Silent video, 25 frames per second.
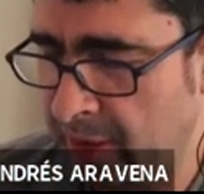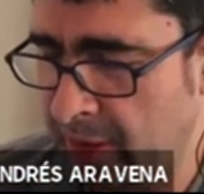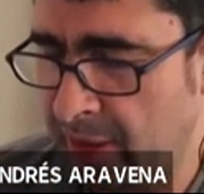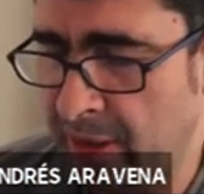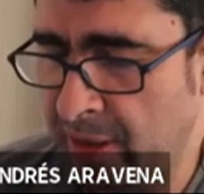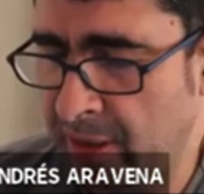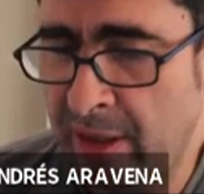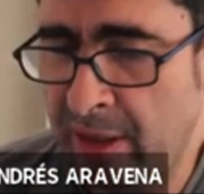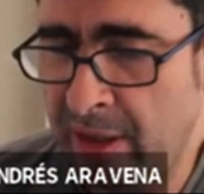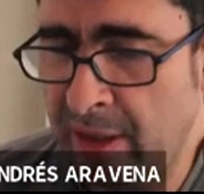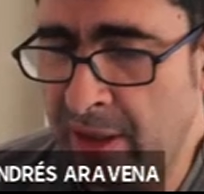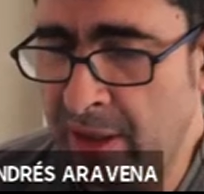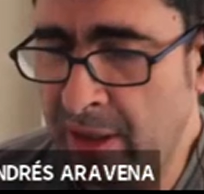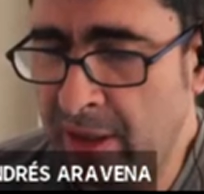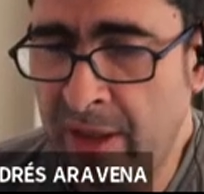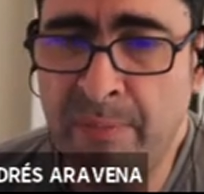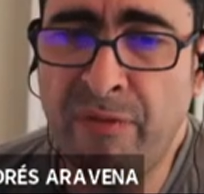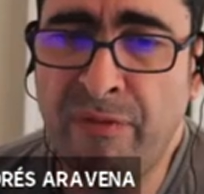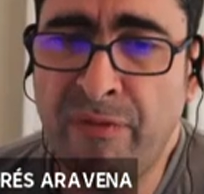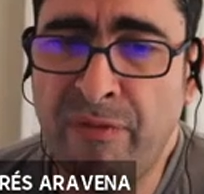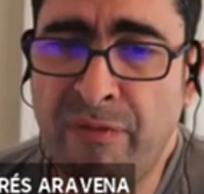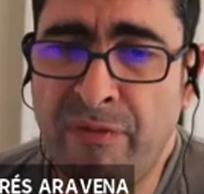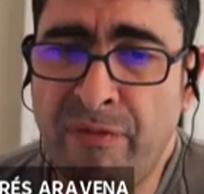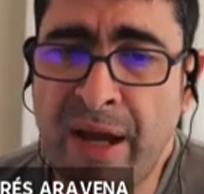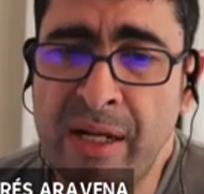The
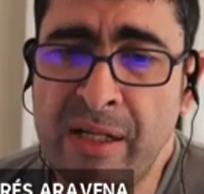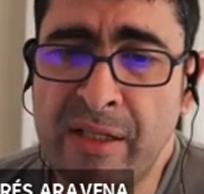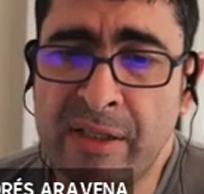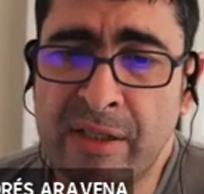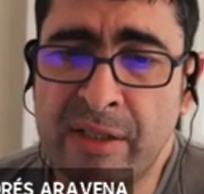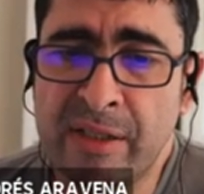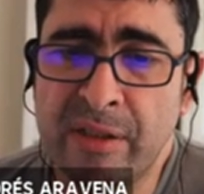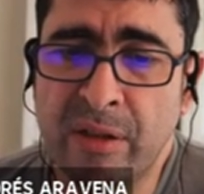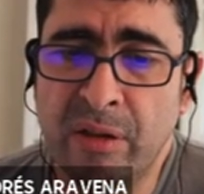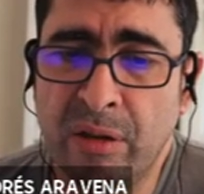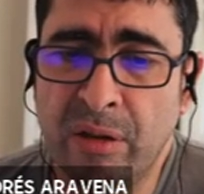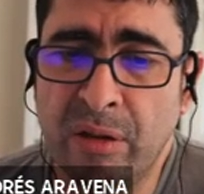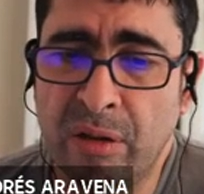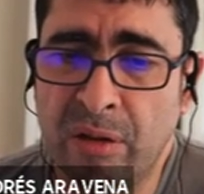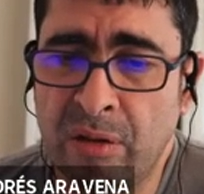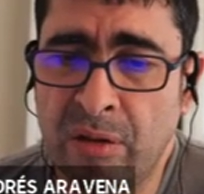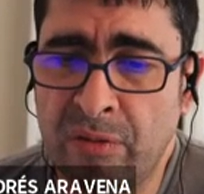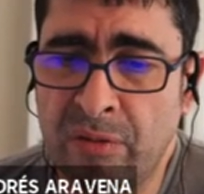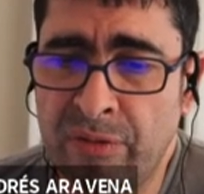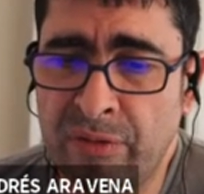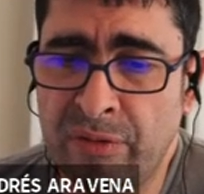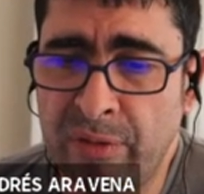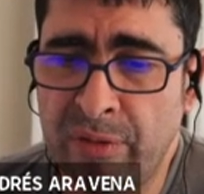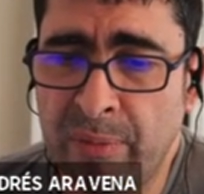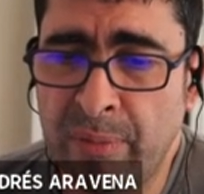profiles
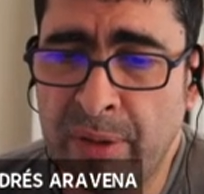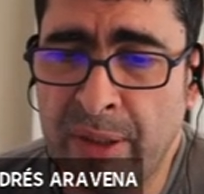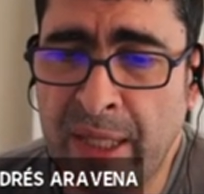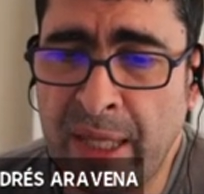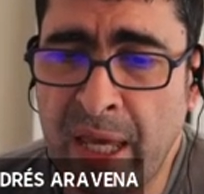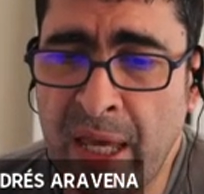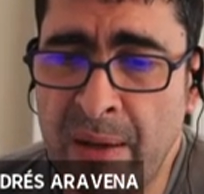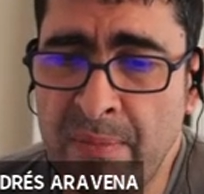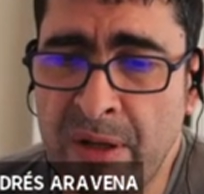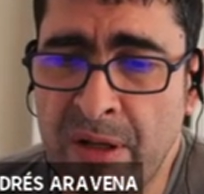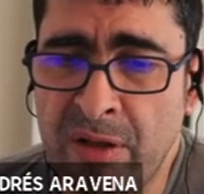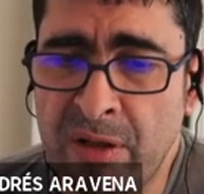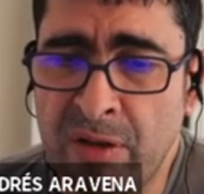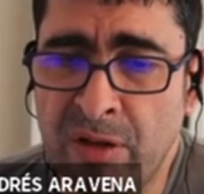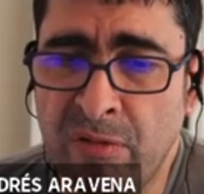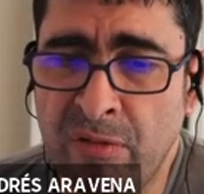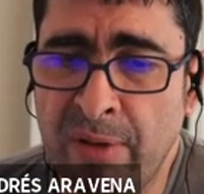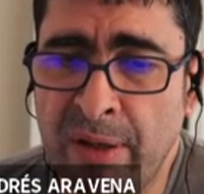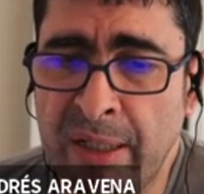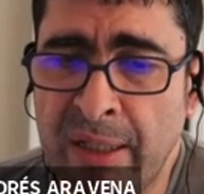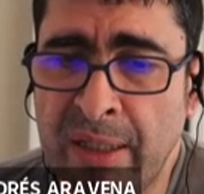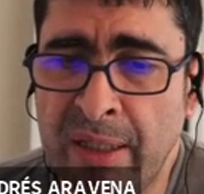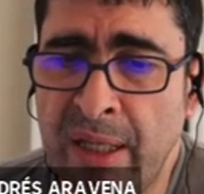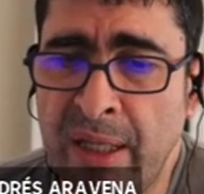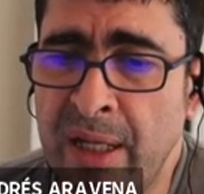of k-mers
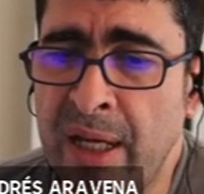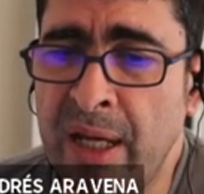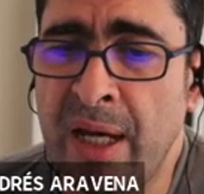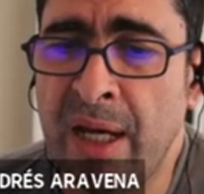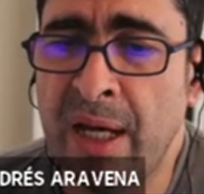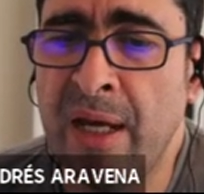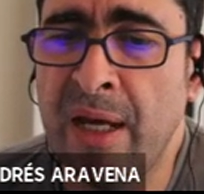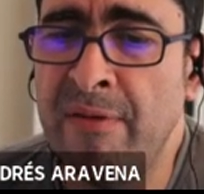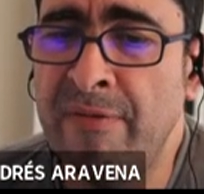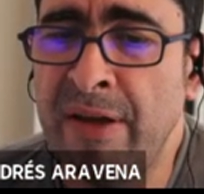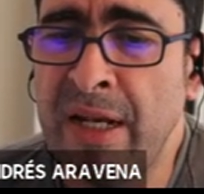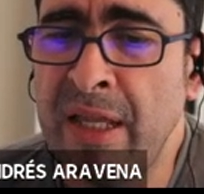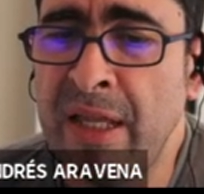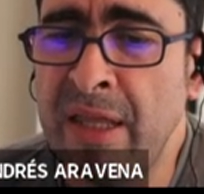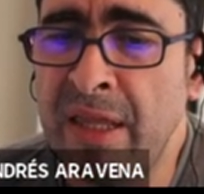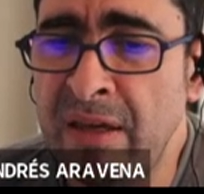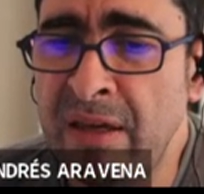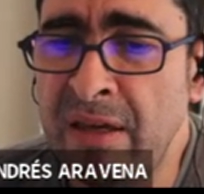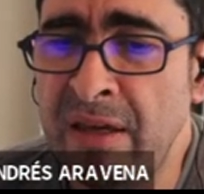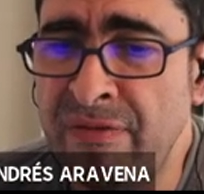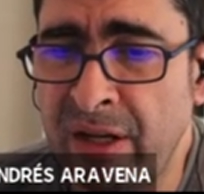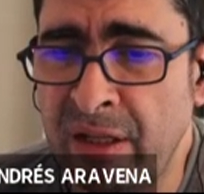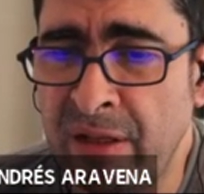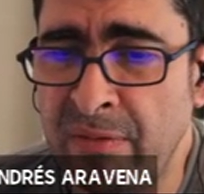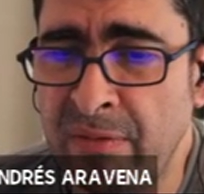of bacteria are very
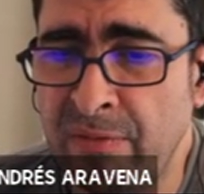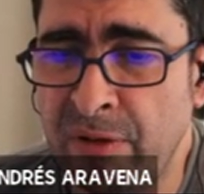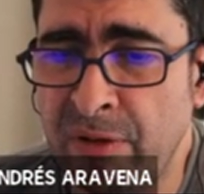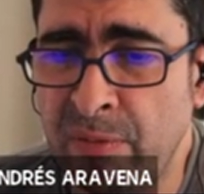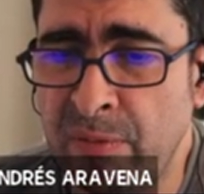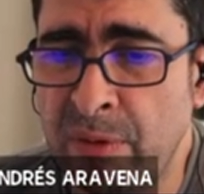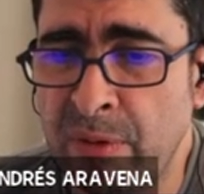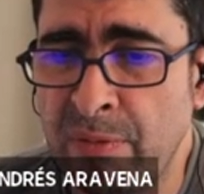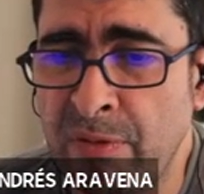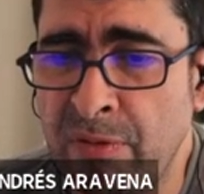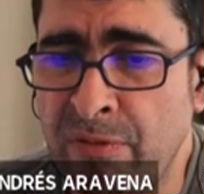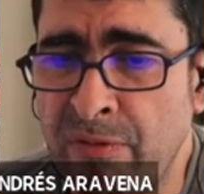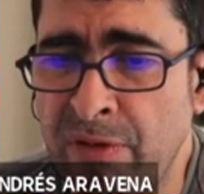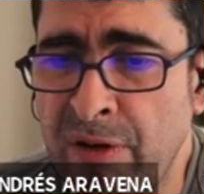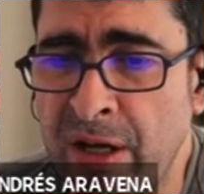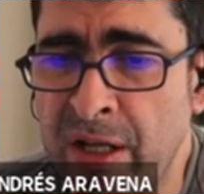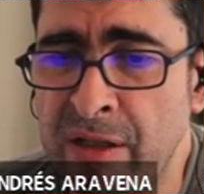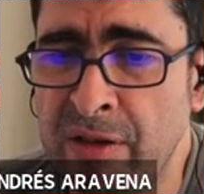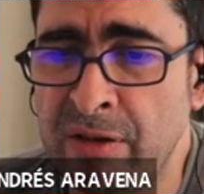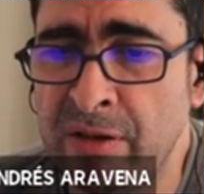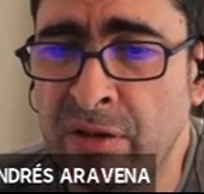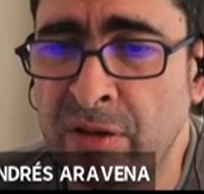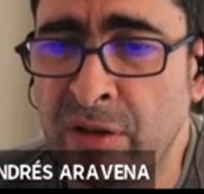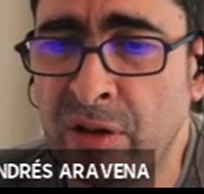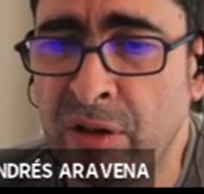different from the
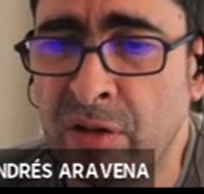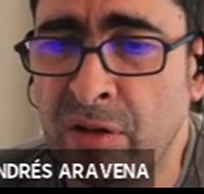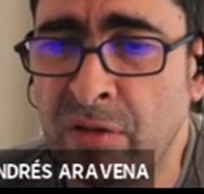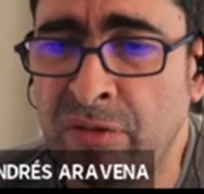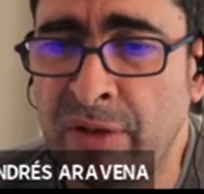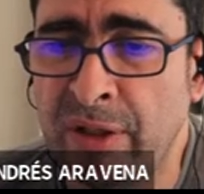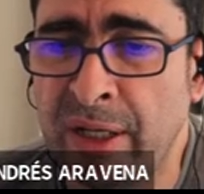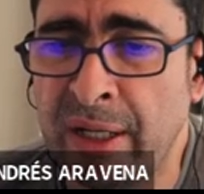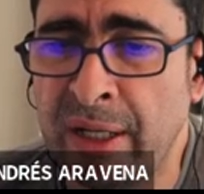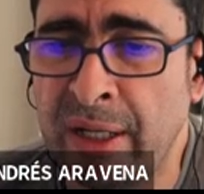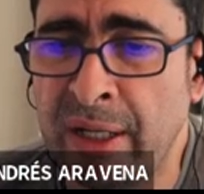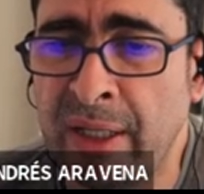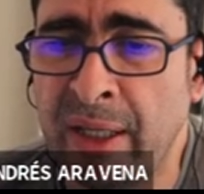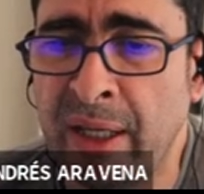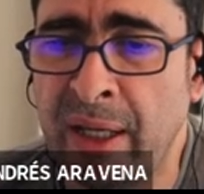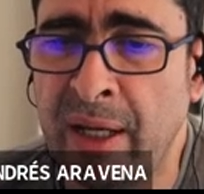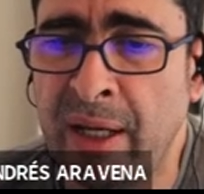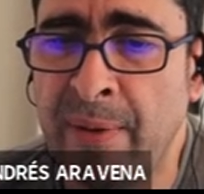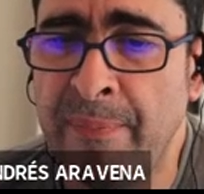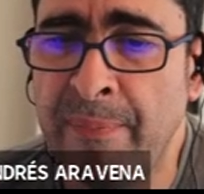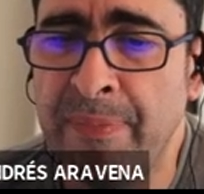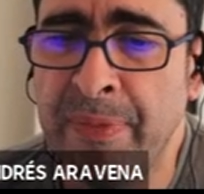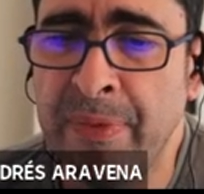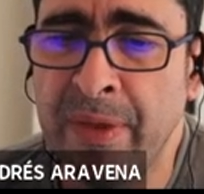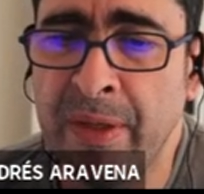profiles of
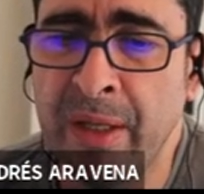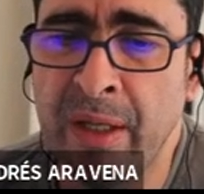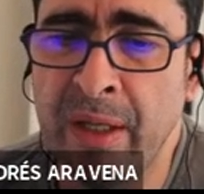archaea.